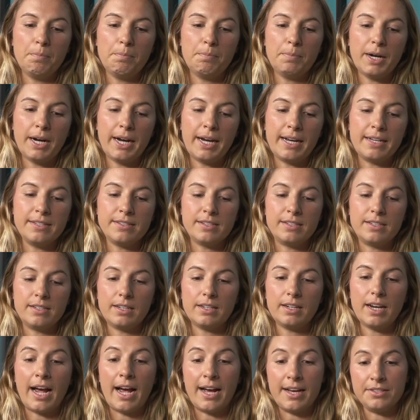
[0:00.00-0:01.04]
by as an
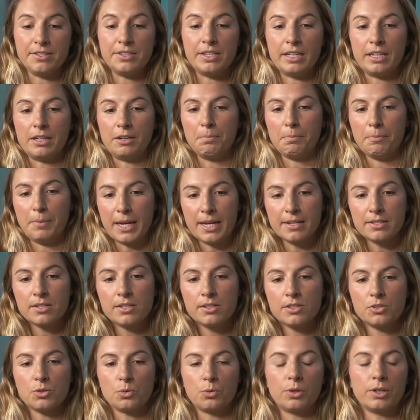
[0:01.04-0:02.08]
as-needed
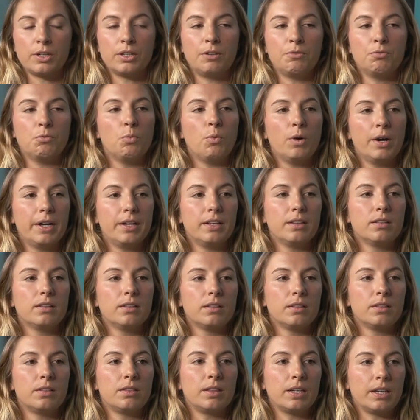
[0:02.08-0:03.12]
basis or of what
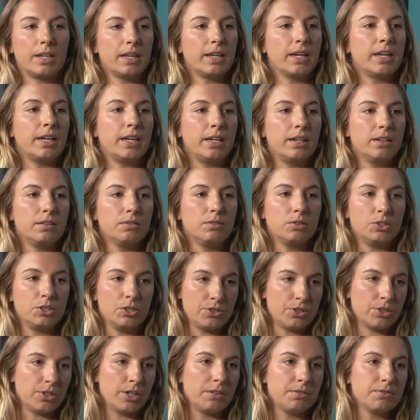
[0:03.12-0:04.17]
the kid
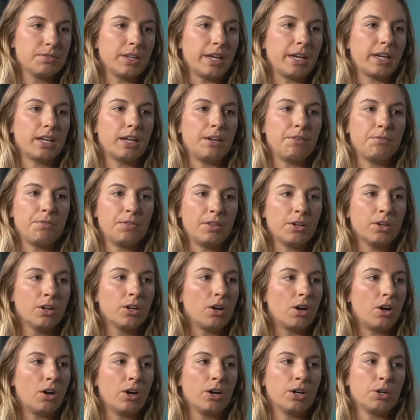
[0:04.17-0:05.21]
deserves. Like if they're a
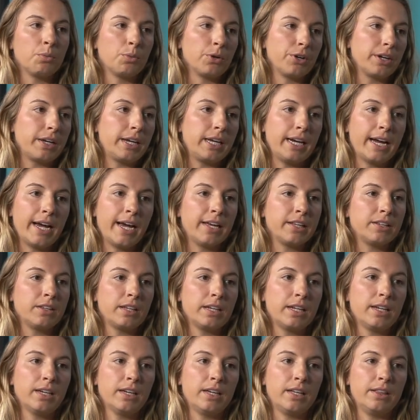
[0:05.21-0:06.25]
hardworking
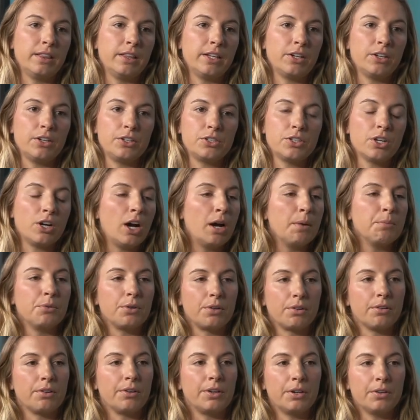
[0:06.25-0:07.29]
athlete and they're a top
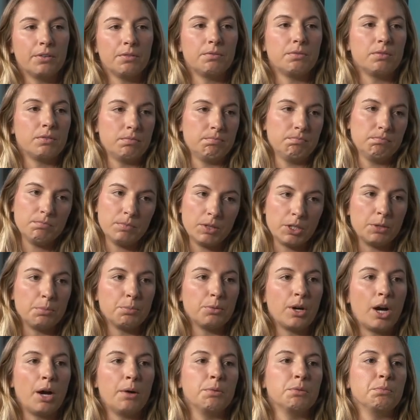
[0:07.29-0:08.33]
recruit, they're
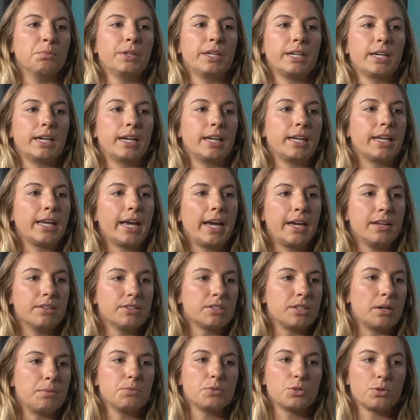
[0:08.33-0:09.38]
probably going to get
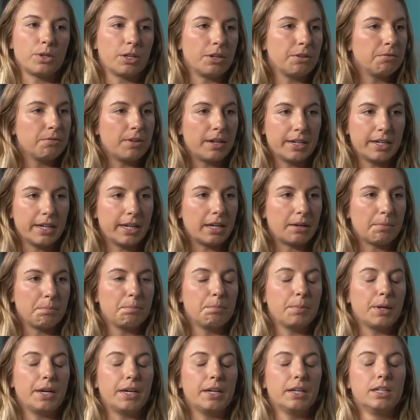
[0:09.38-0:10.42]
some sort of funding.
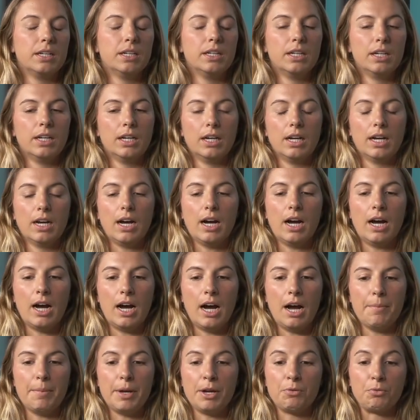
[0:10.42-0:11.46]
But
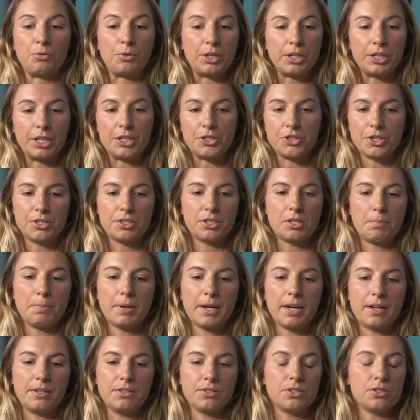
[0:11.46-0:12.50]
it really just
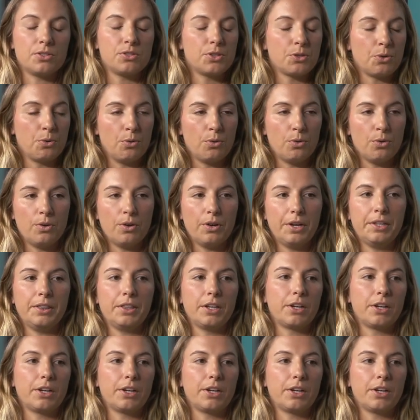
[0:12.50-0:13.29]
depends the school and the